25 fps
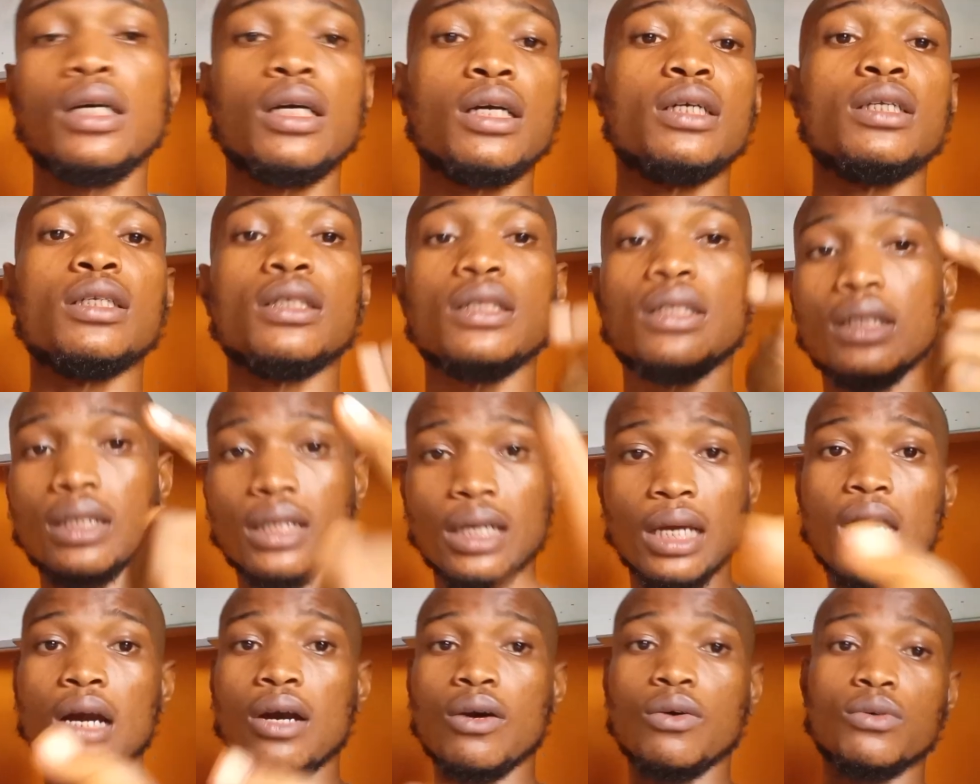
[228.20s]

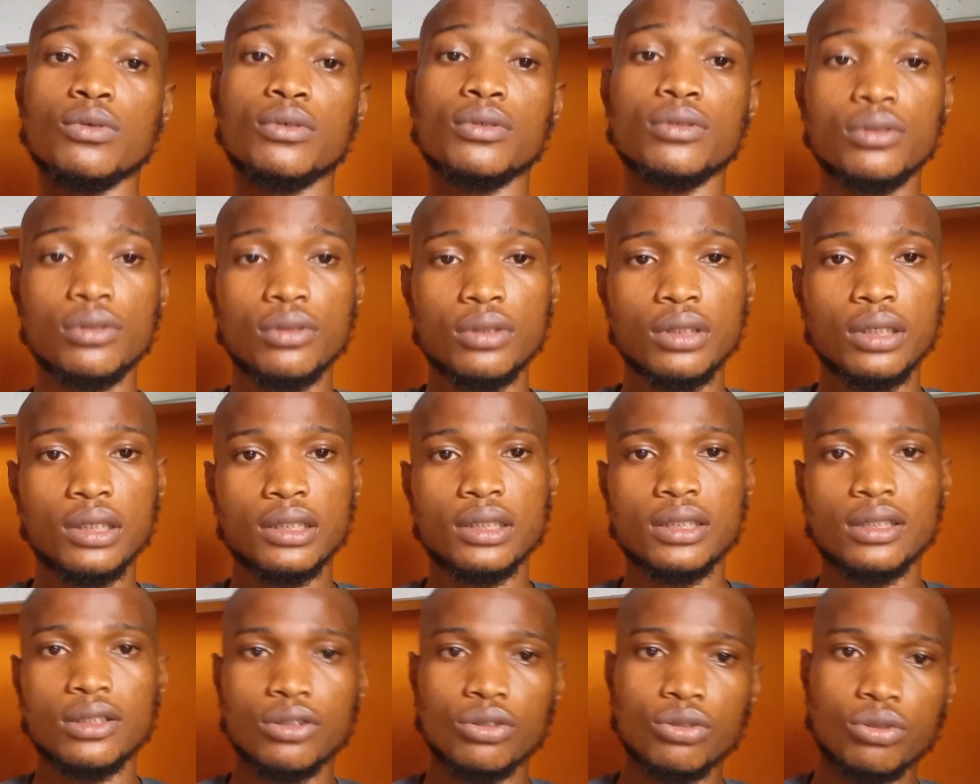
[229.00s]
Now, another
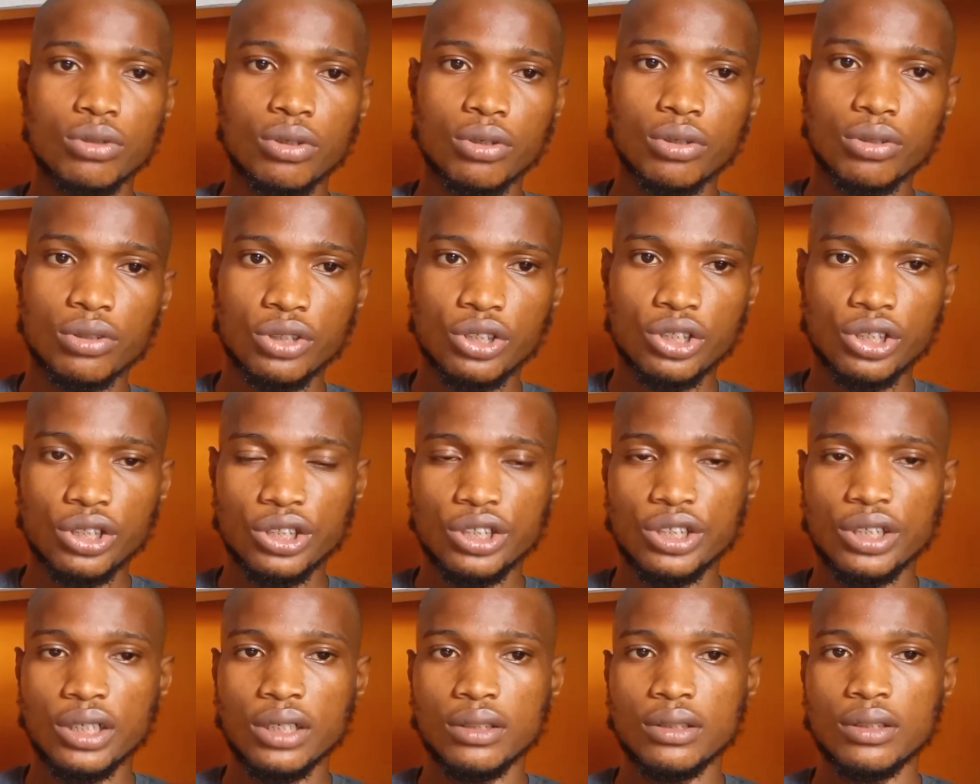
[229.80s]
thing to
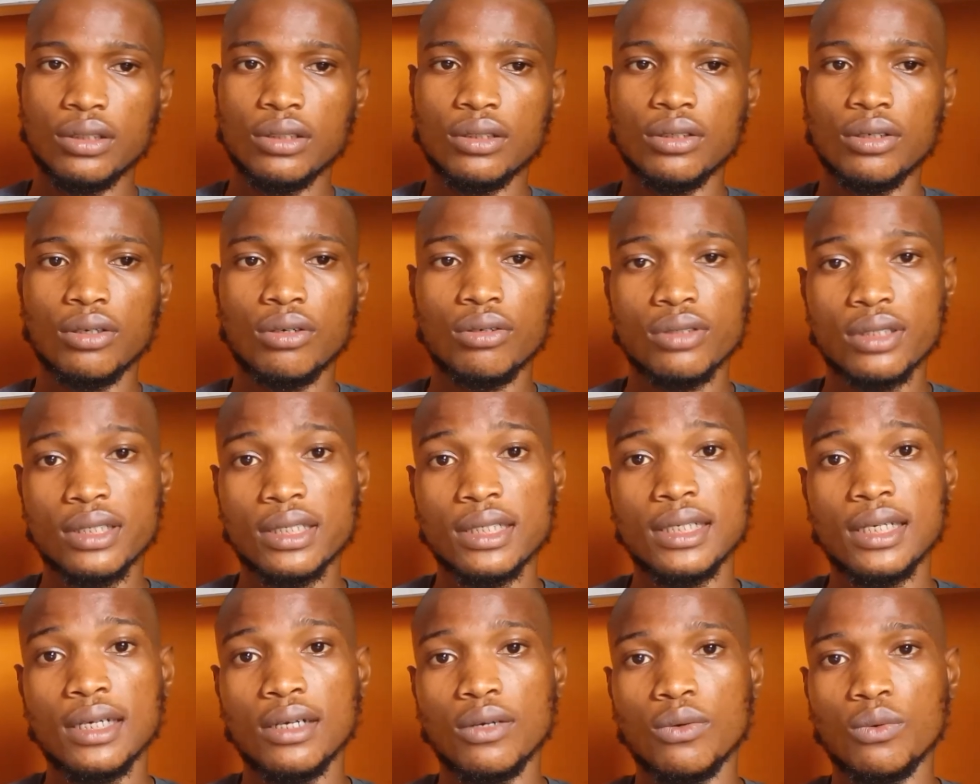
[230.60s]
consider
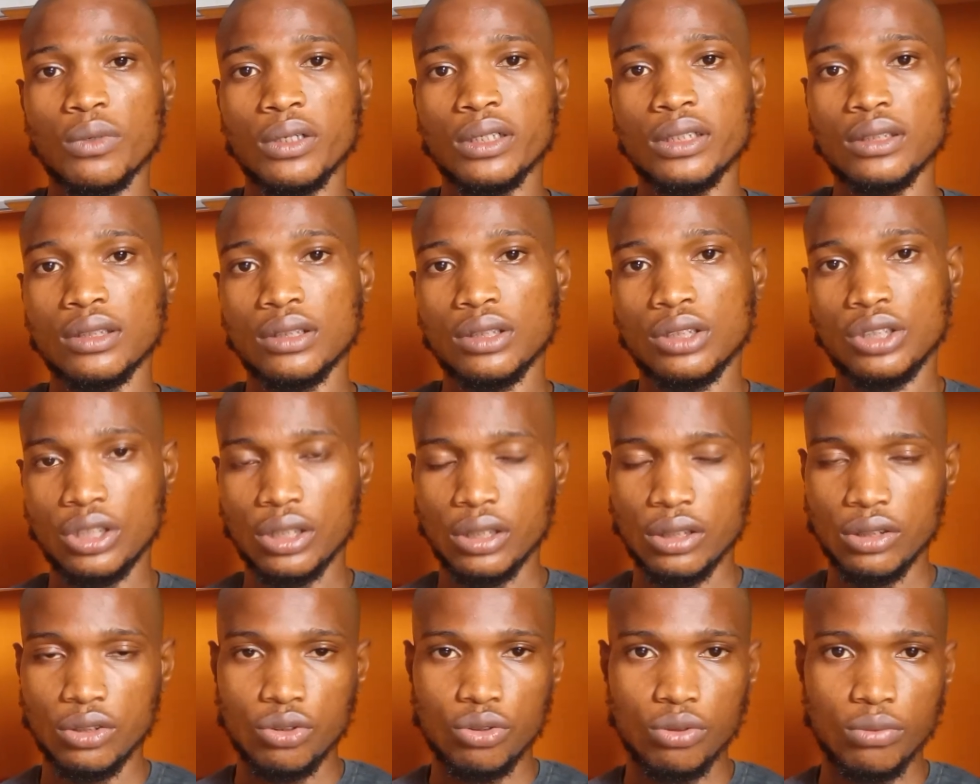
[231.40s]
when
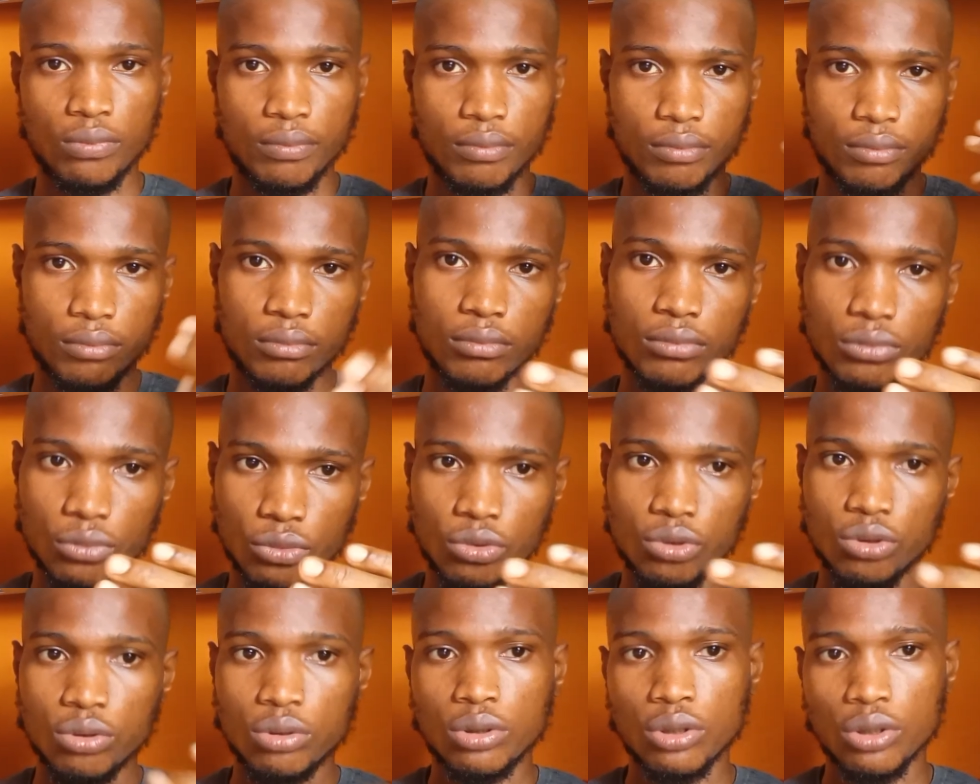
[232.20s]
trying to
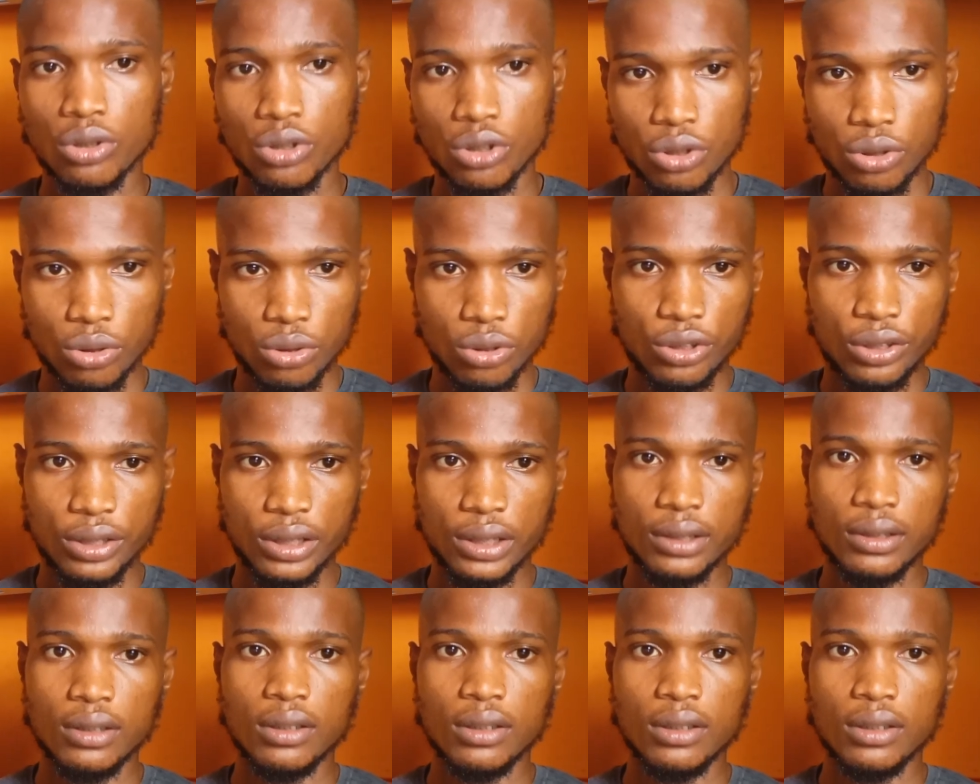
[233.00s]
do your soldering.